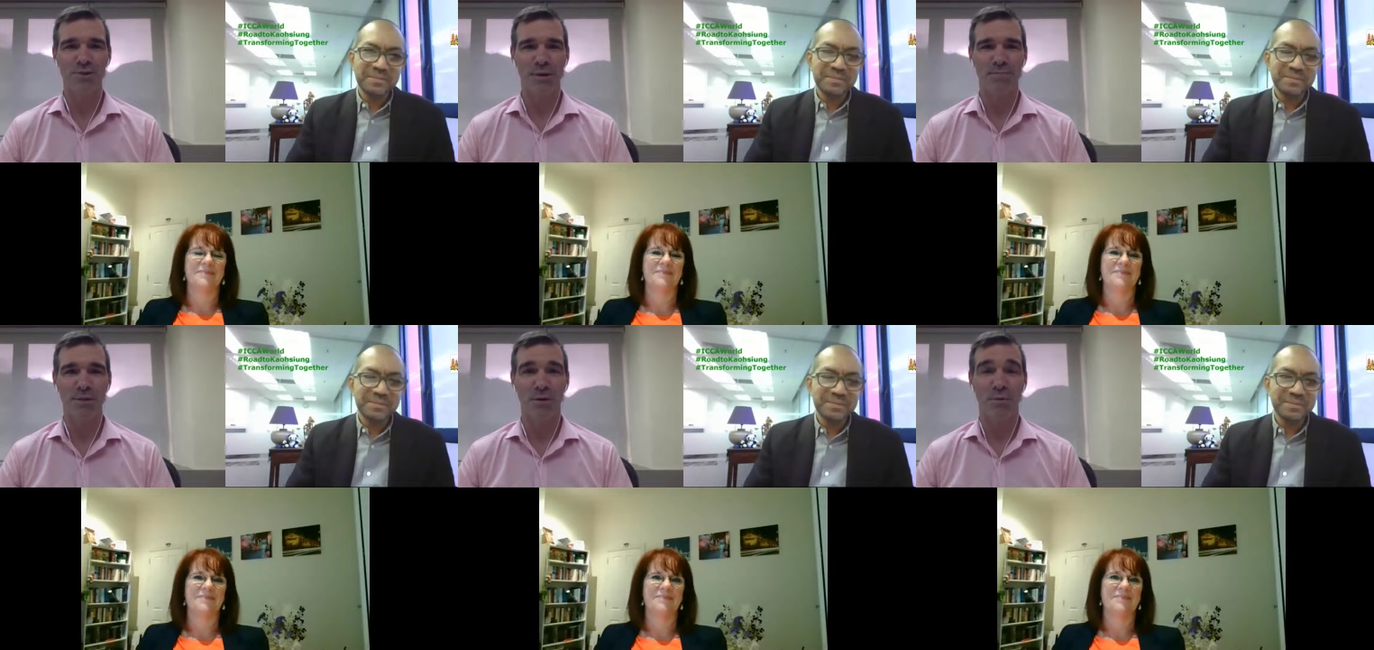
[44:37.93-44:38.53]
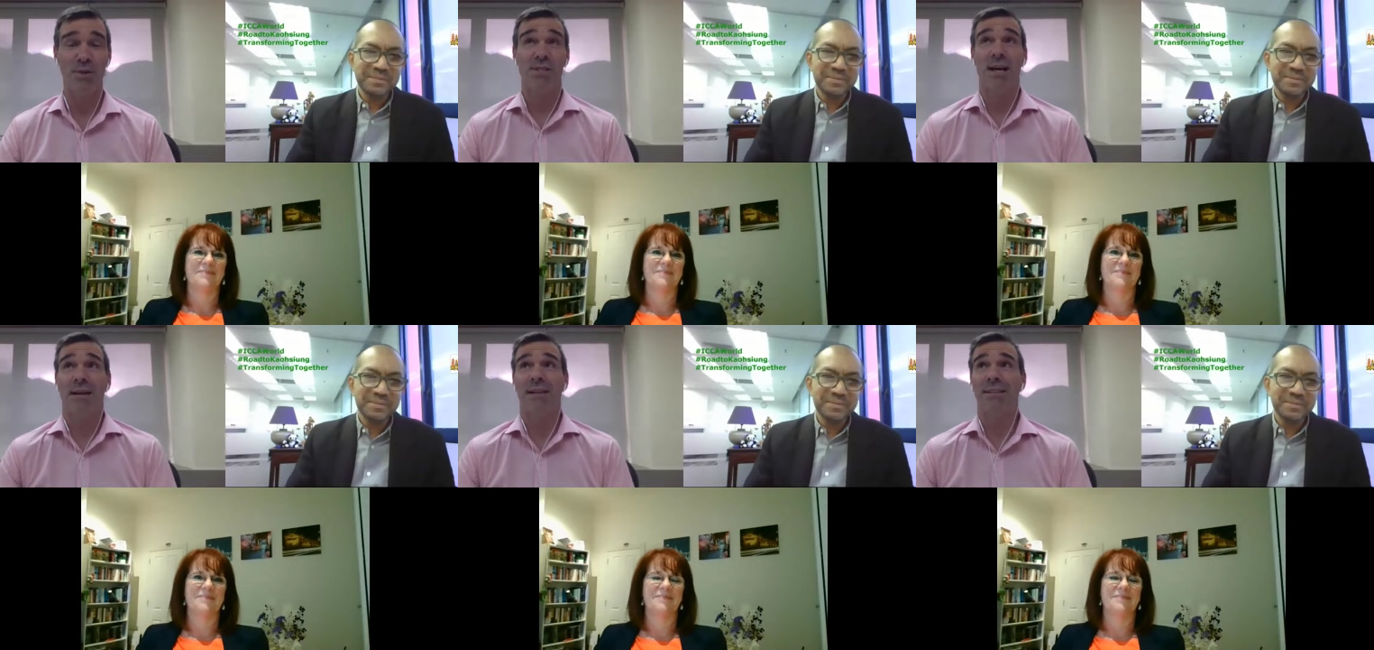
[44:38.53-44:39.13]
Speaker 1: trip. So, what is
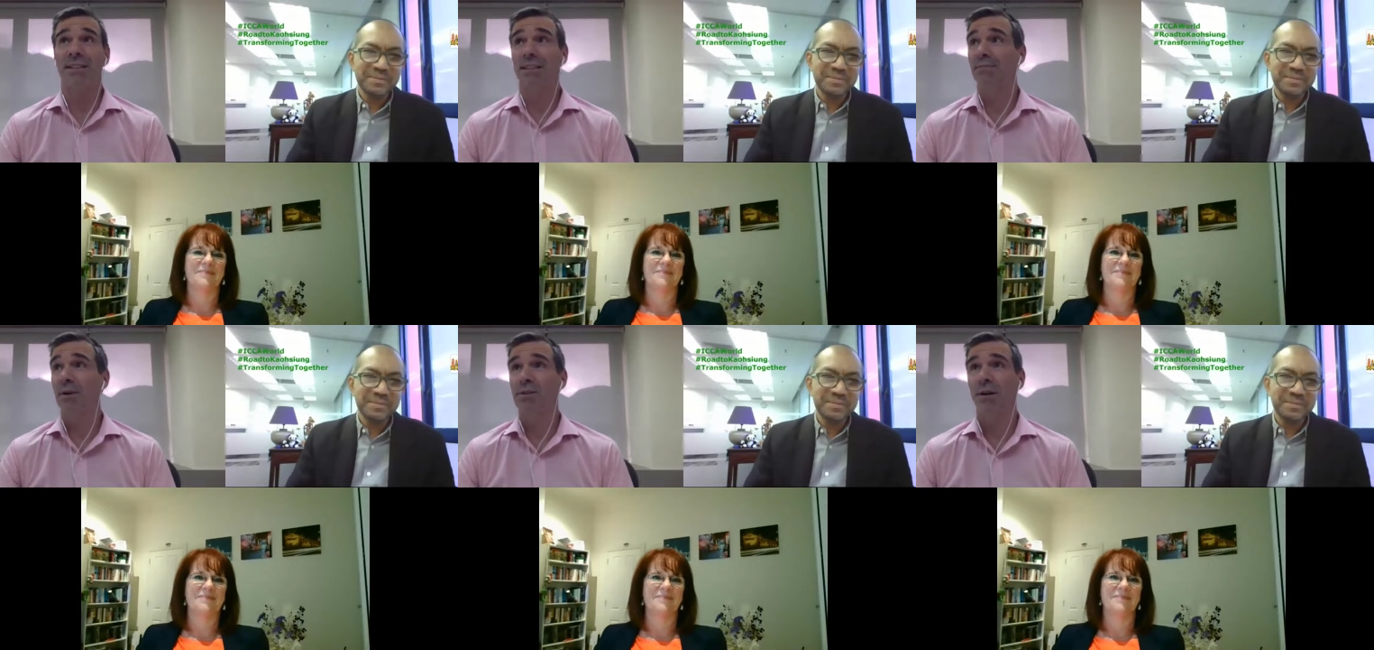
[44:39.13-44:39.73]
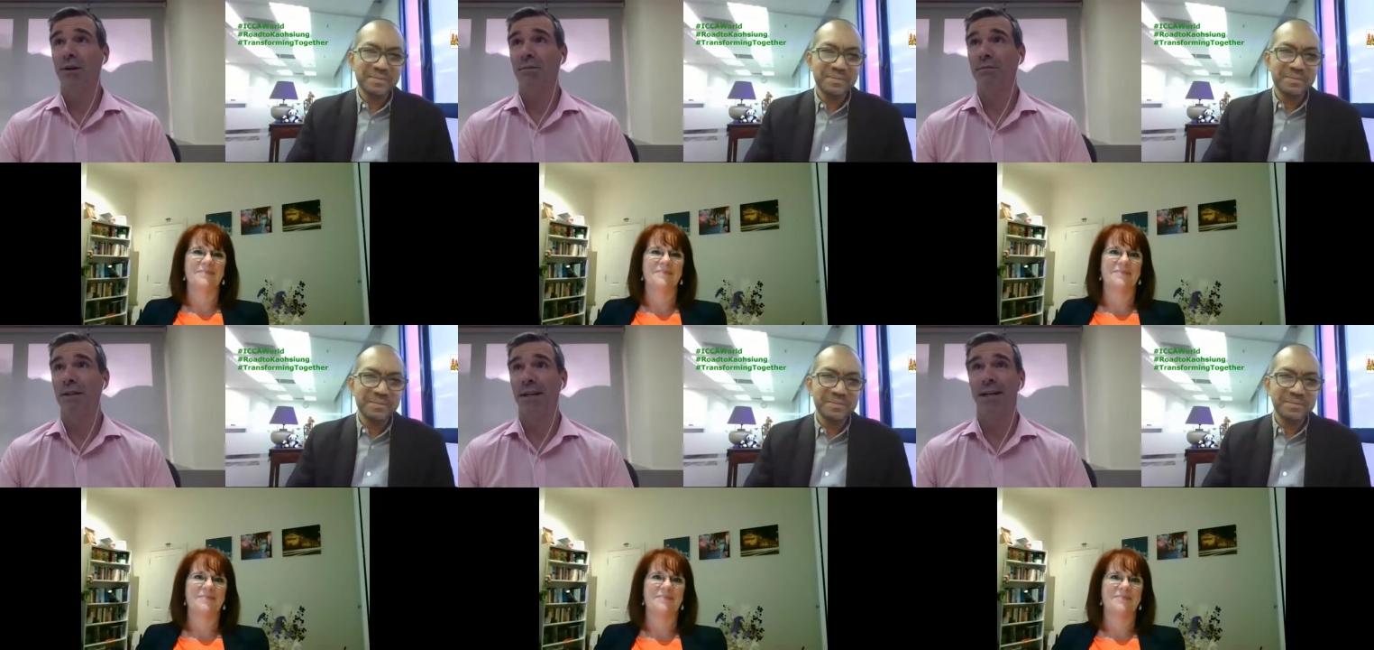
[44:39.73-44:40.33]
that, like six months ago,
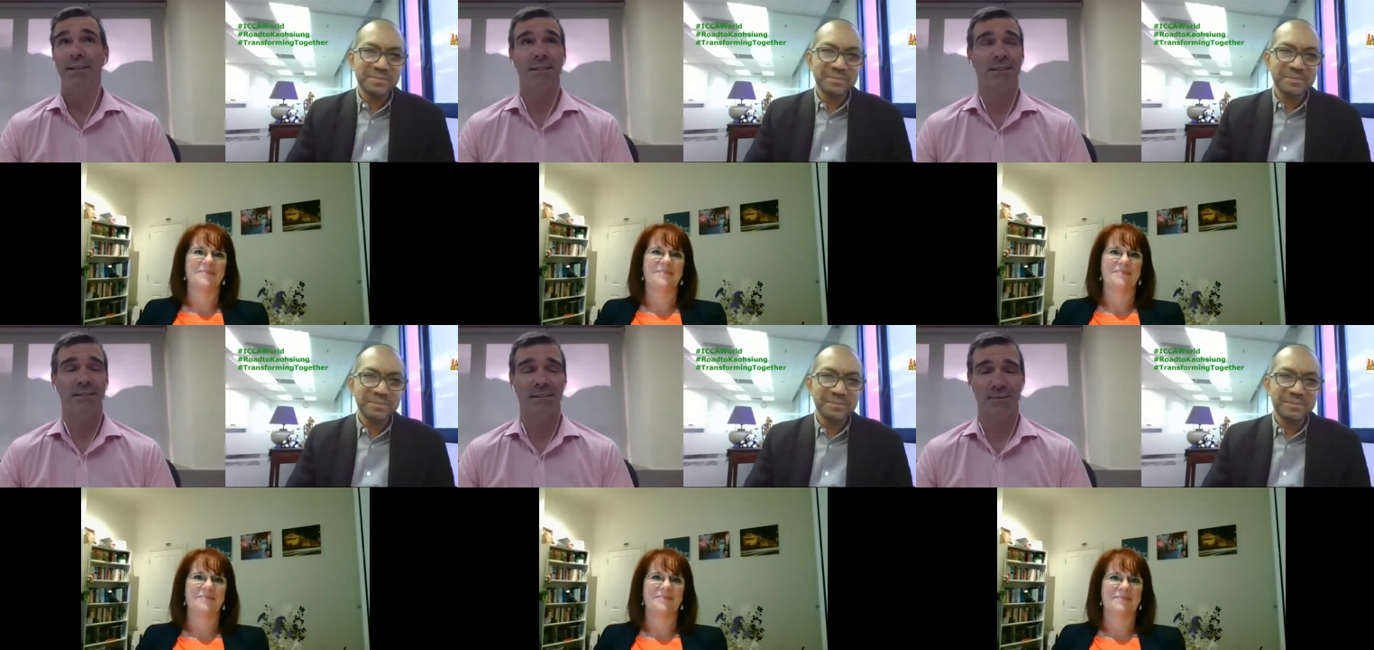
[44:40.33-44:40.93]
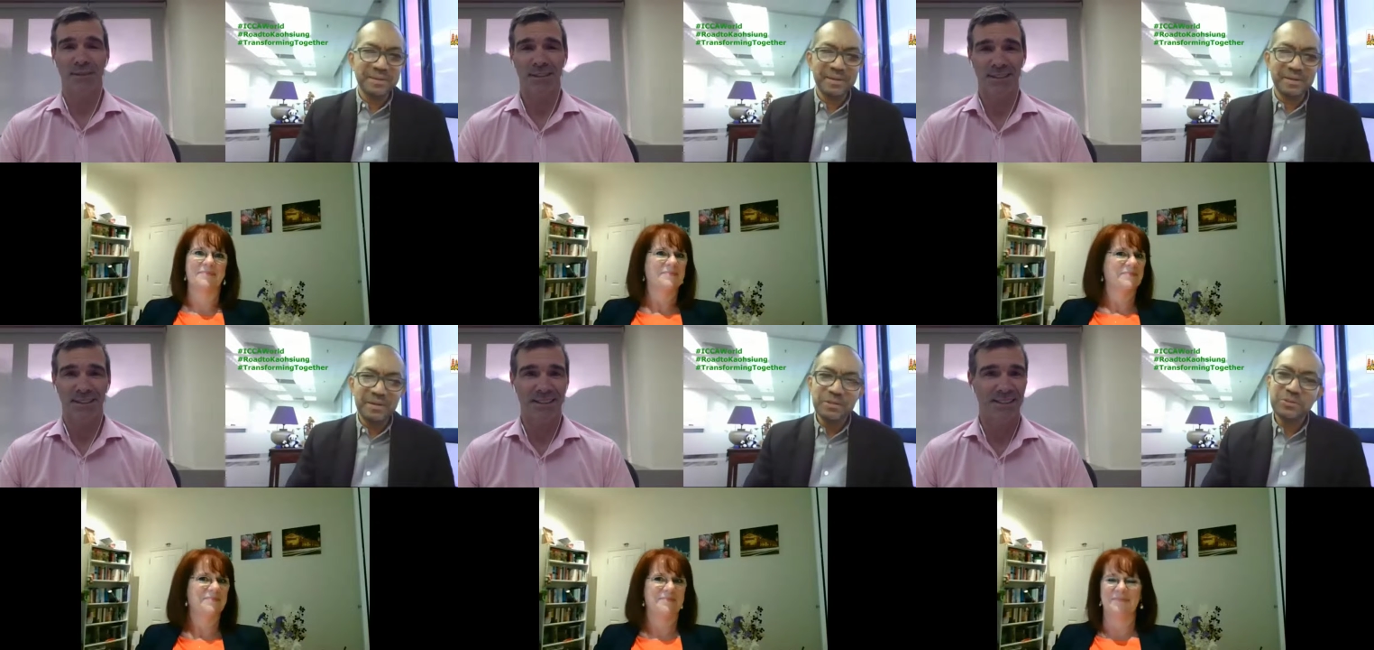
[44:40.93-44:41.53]
I guess?
Speaker 2: yeah.
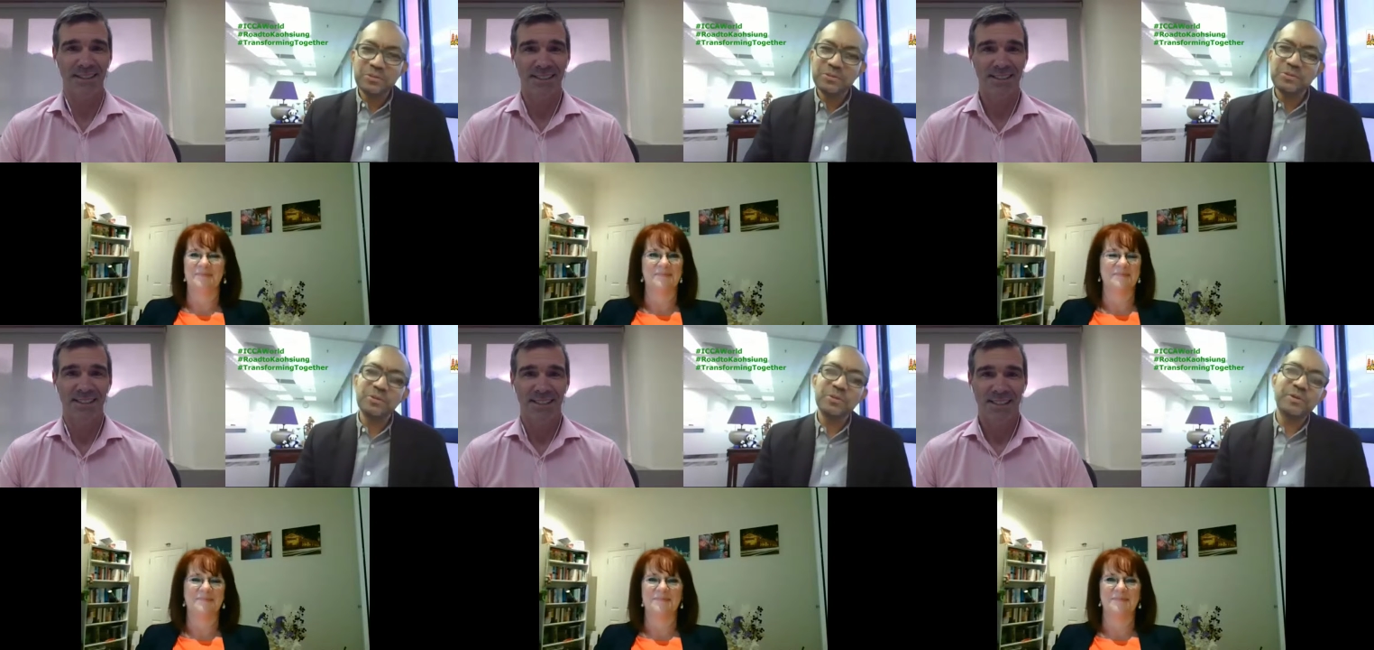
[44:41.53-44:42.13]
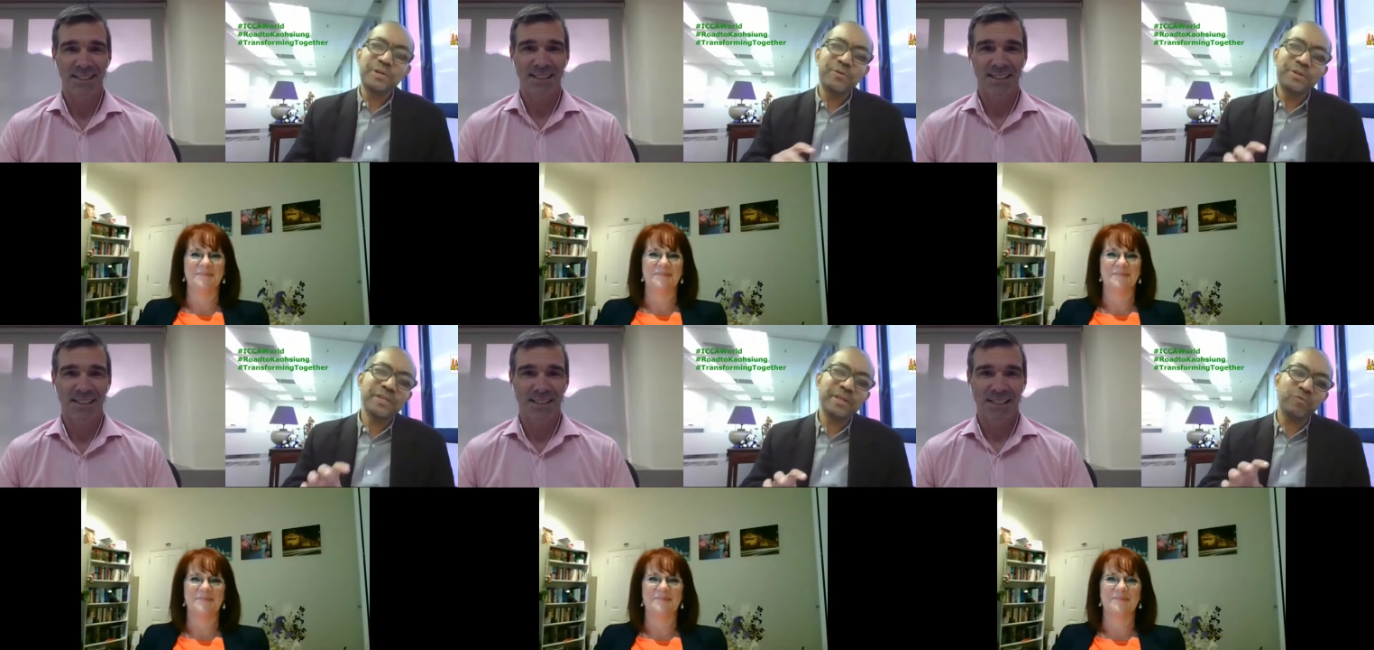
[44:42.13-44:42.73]
Like so, so, you know, the, the
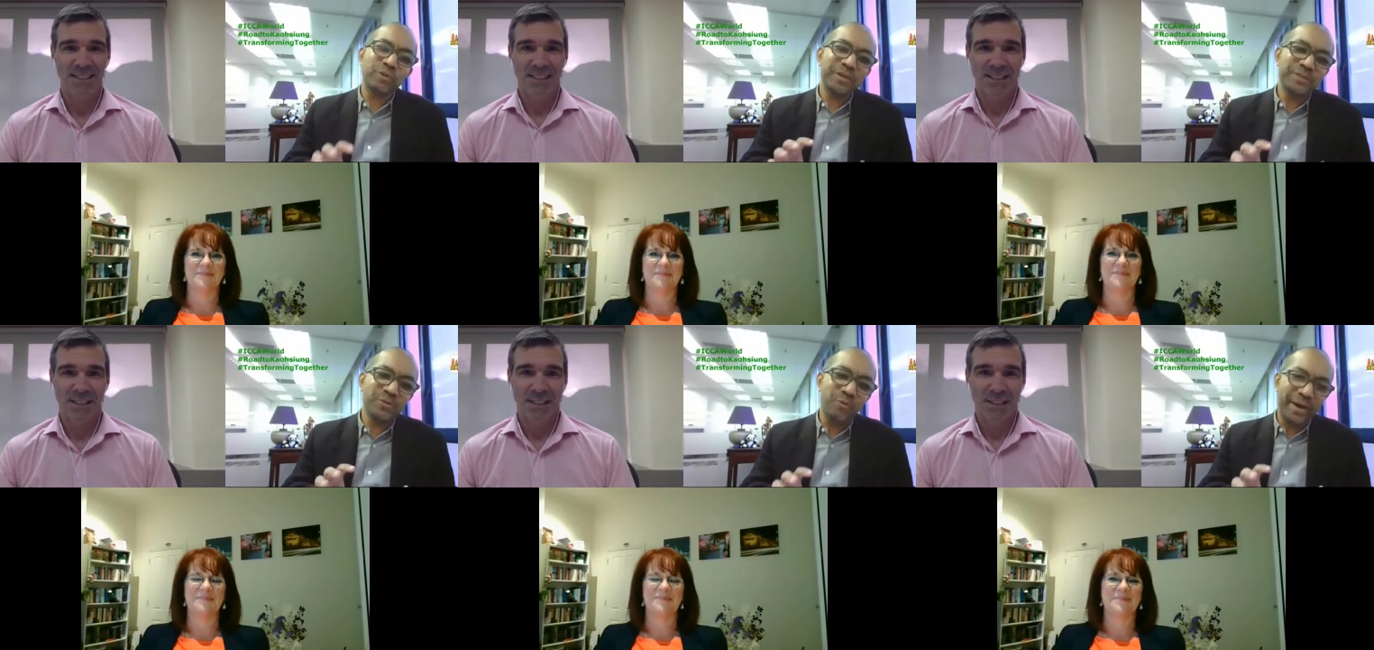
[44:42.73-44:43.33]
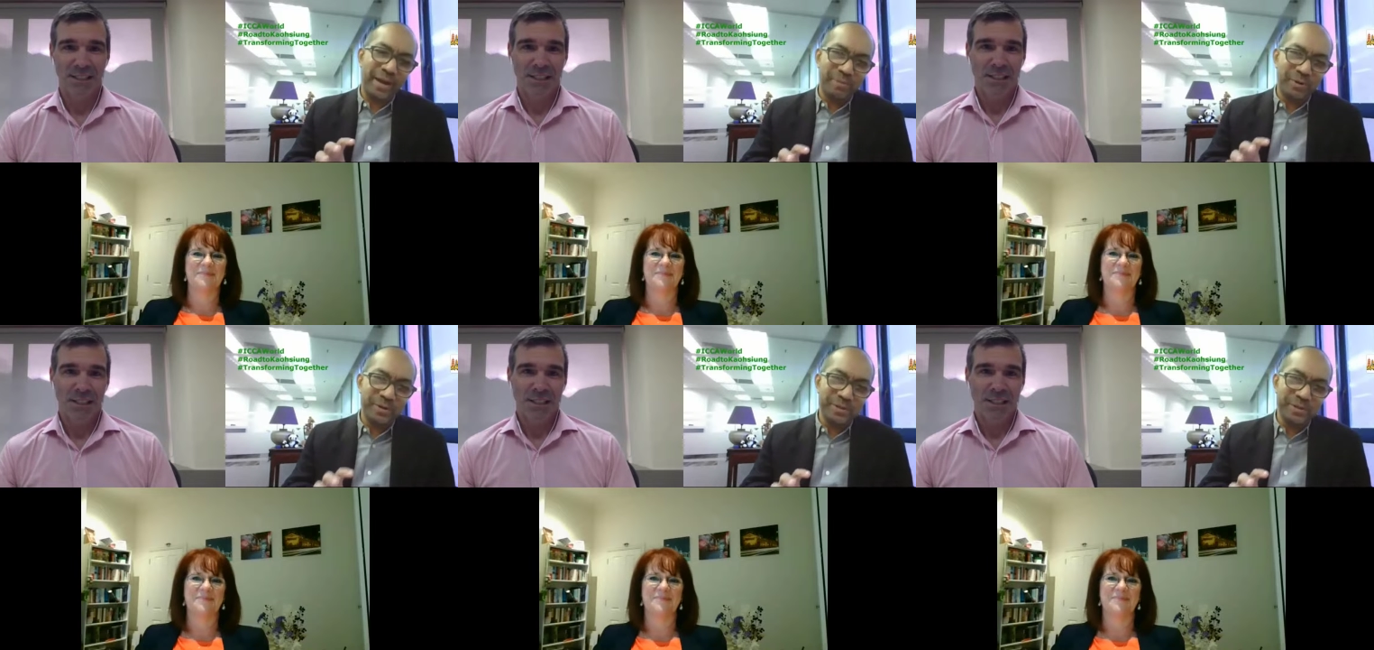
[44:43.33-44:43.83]
reason I'm, the reason why I brought